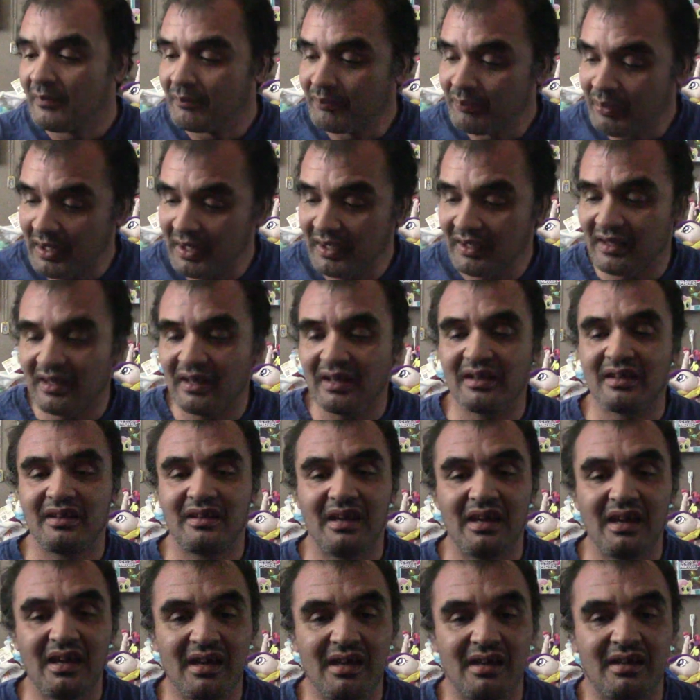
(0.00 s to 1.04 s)
But
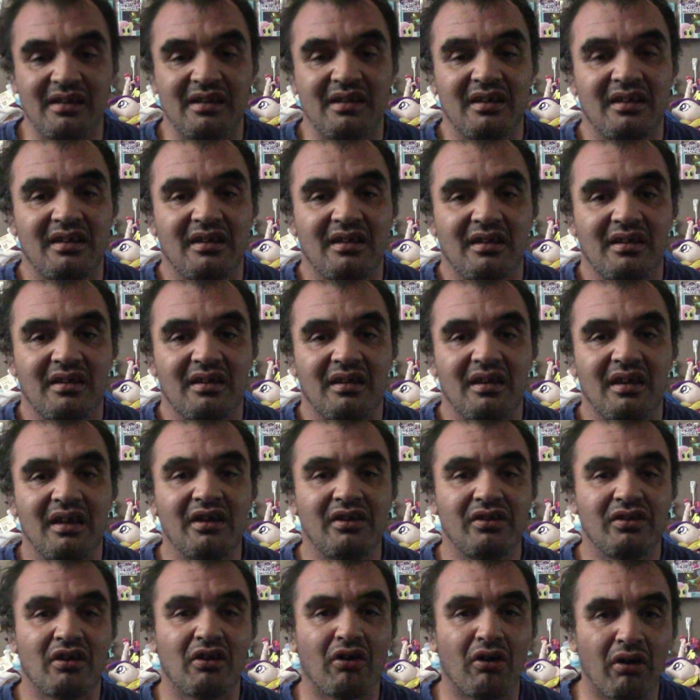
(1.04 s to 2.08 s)
again,
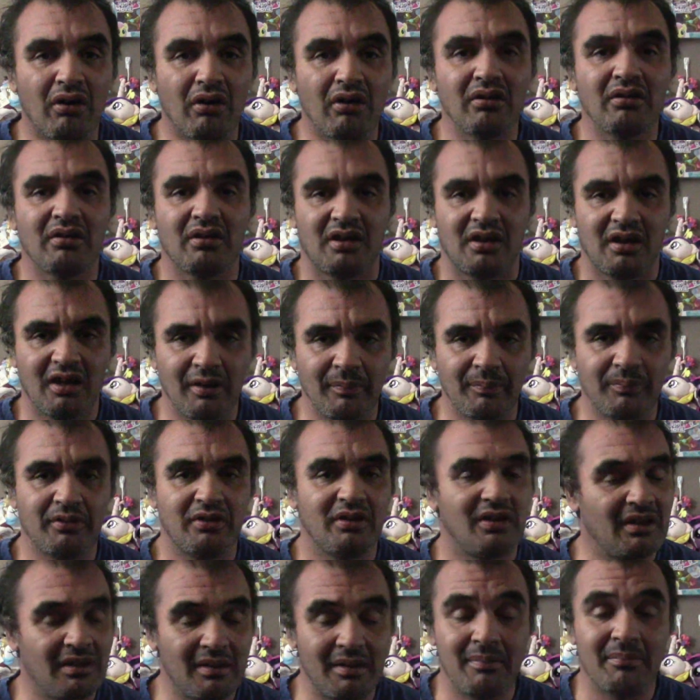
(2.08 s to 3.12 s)
it's all up,
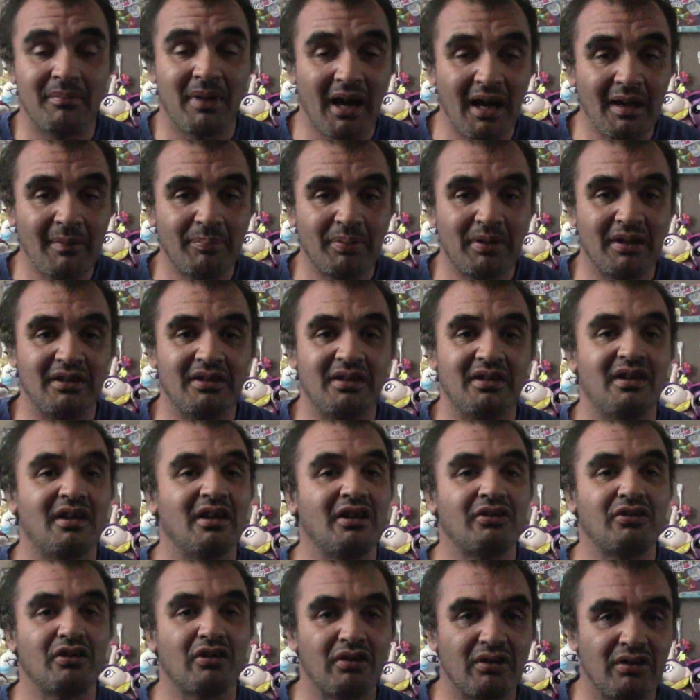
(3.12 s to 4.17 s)
in my opinion,
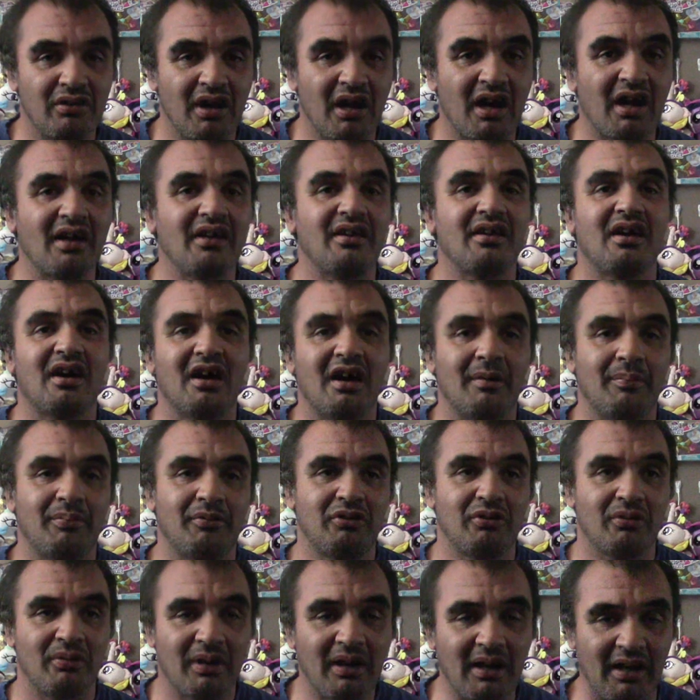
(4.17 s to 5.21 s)
it's not up
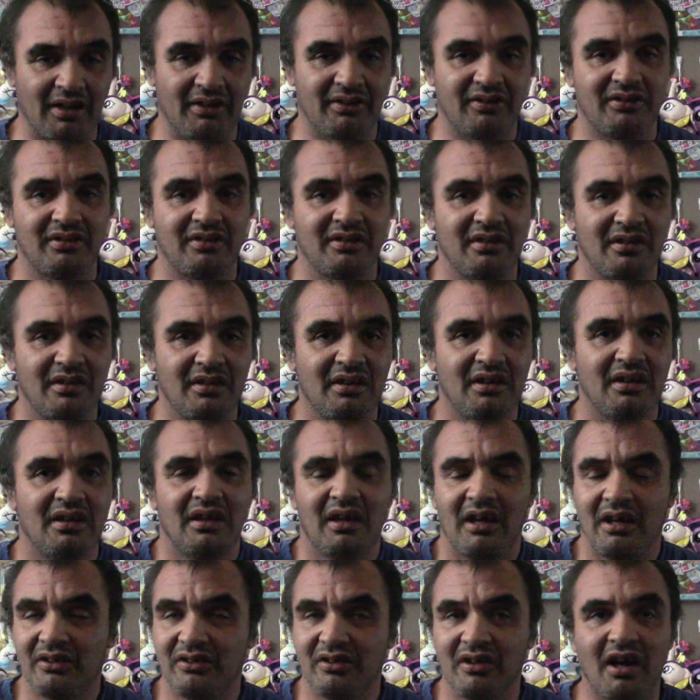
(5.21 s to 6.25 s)
to us.
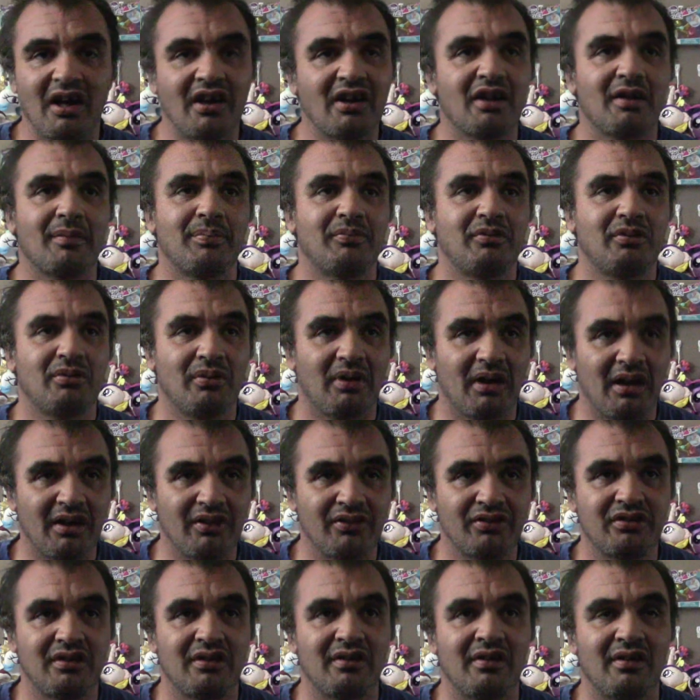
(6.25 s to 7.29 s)
It's not up to
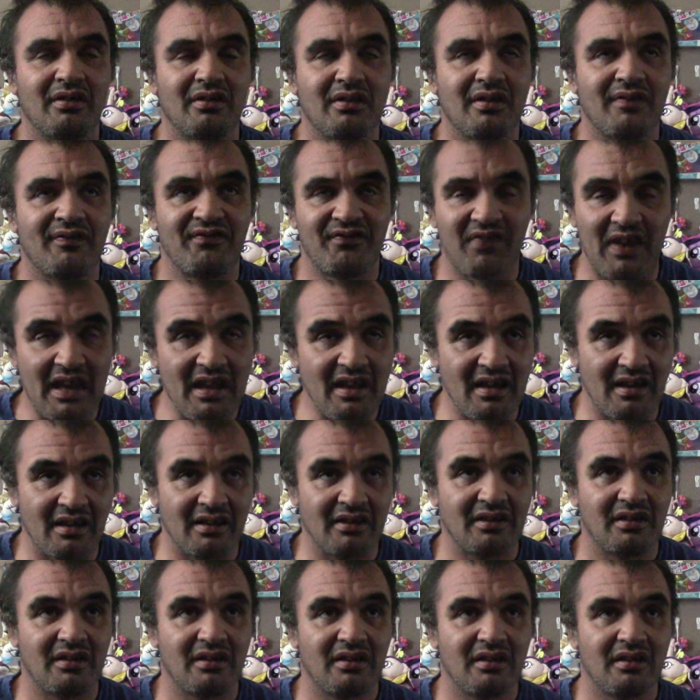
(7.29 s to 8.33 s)
us, the, the
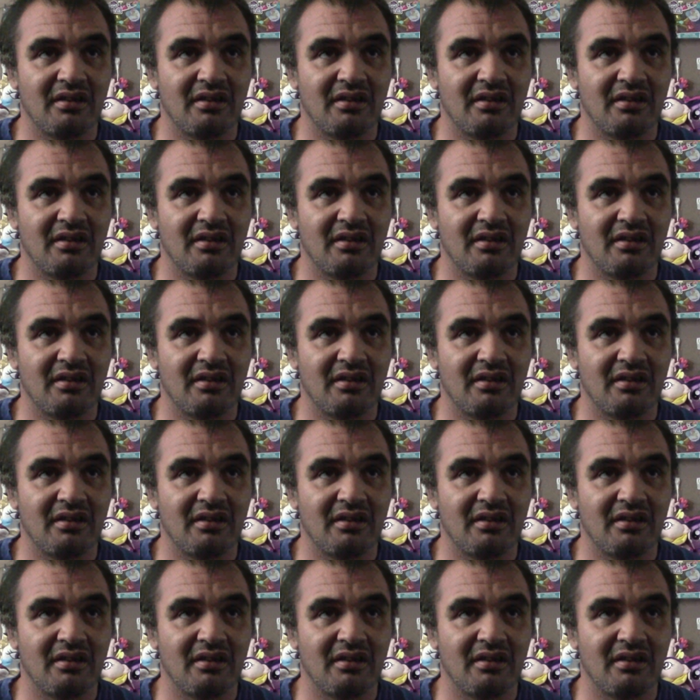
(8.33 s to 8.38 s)
fans.